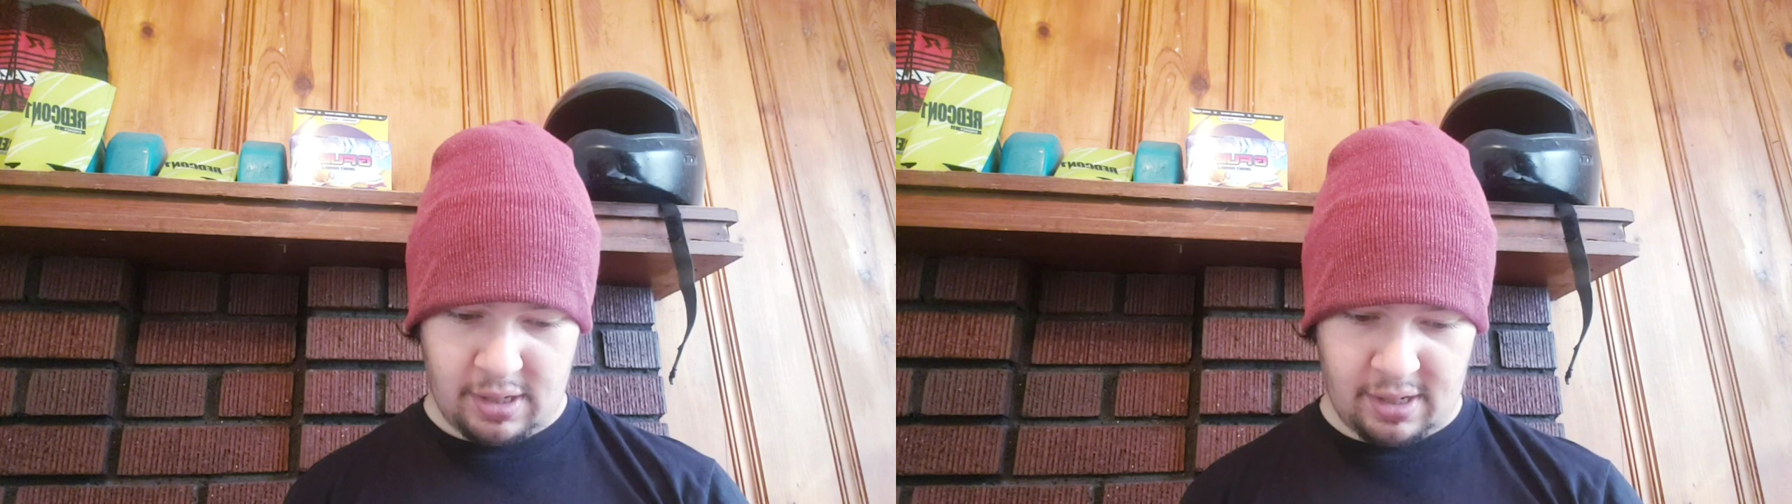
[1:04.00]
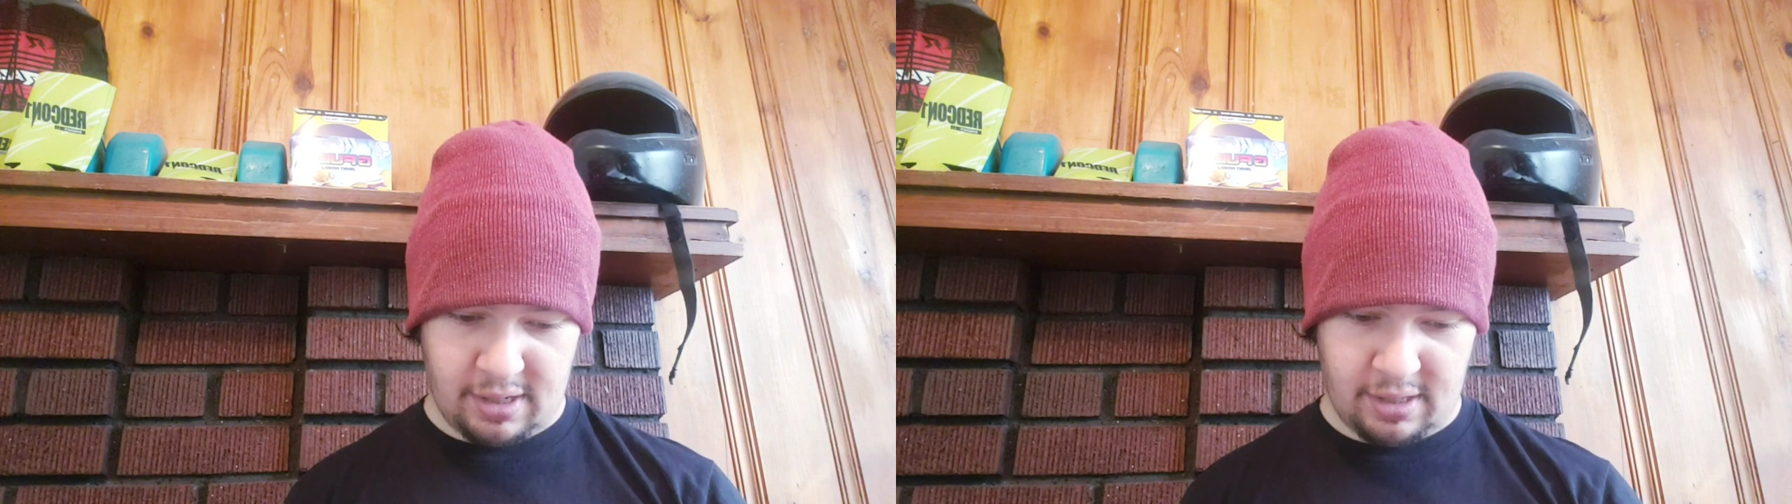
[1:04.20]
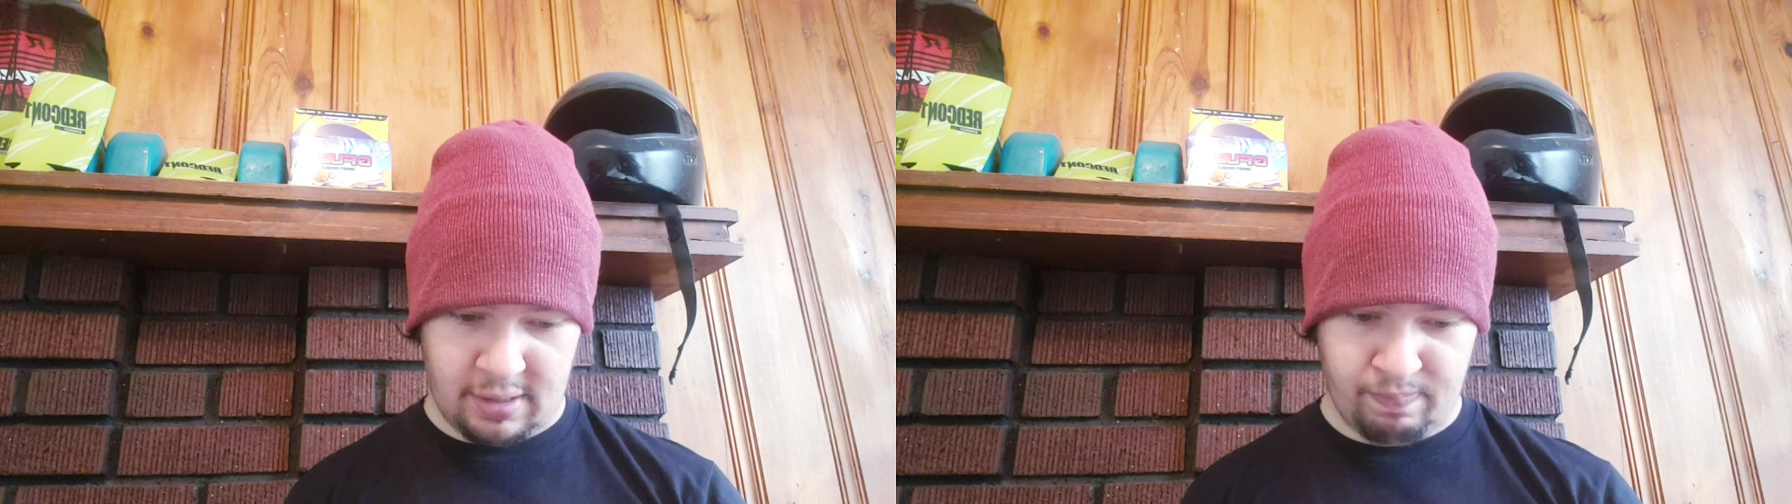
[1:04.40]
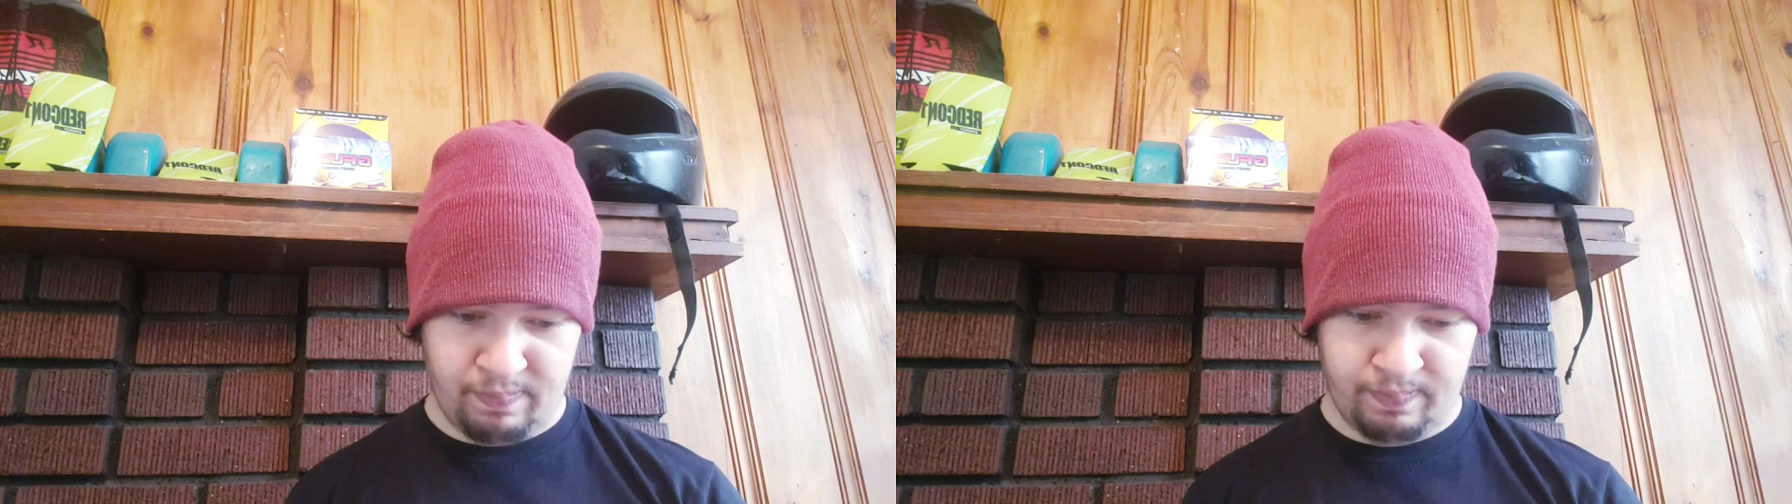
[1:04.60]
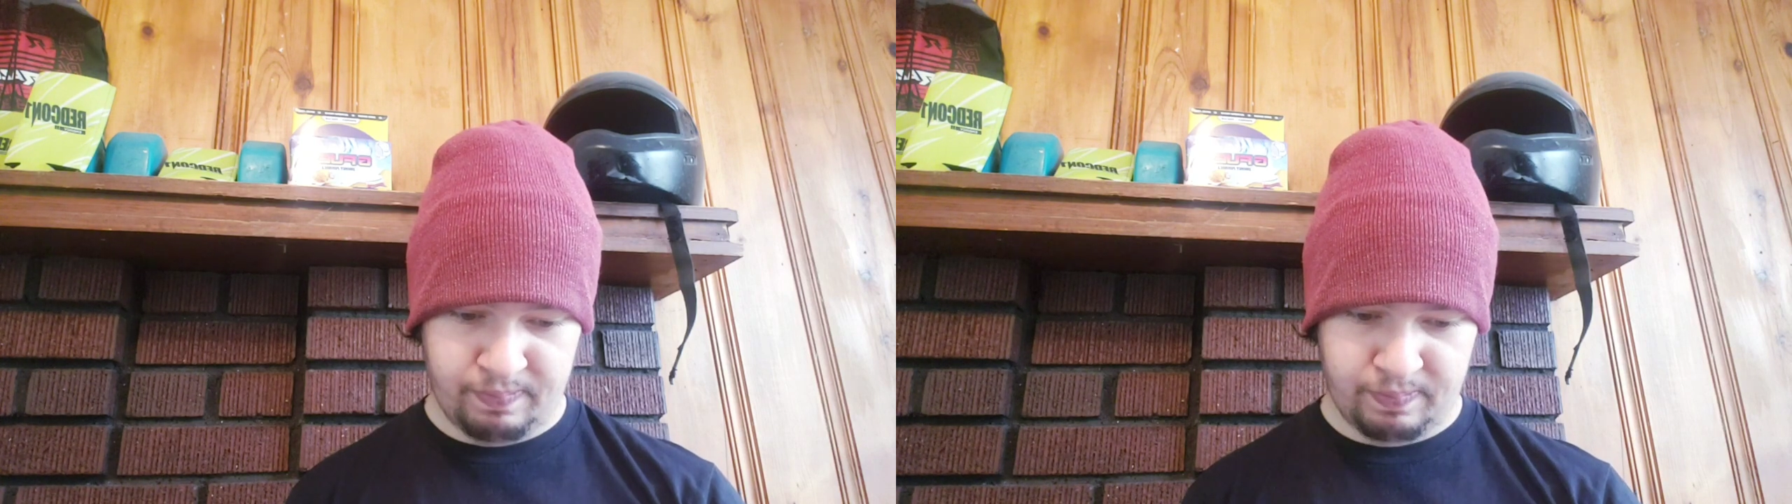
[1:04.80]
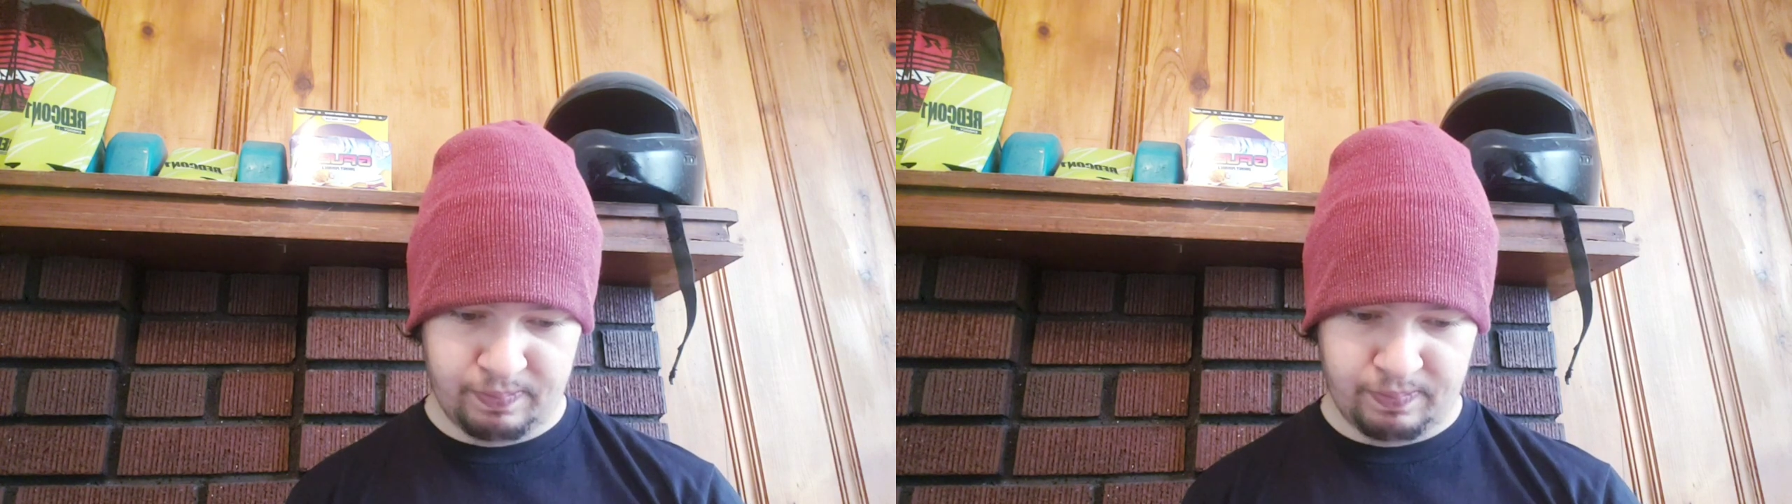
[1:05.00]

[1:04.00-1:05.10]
Um,